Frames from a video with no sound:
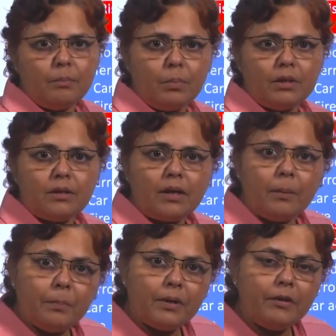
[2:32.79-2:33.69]
but the
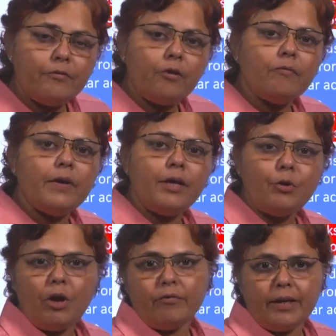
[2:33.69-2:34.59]
company from where
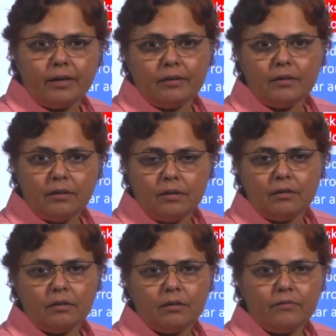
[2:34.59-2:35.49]
you have taken
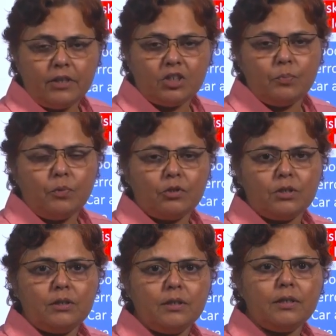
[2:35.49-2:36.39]
the fixed
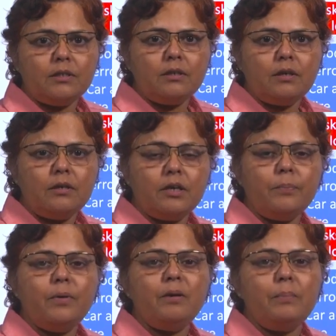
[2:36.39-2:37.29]
deposit is
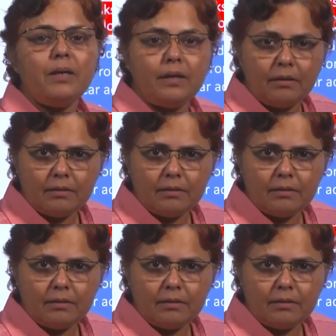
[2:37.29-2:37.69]
BBB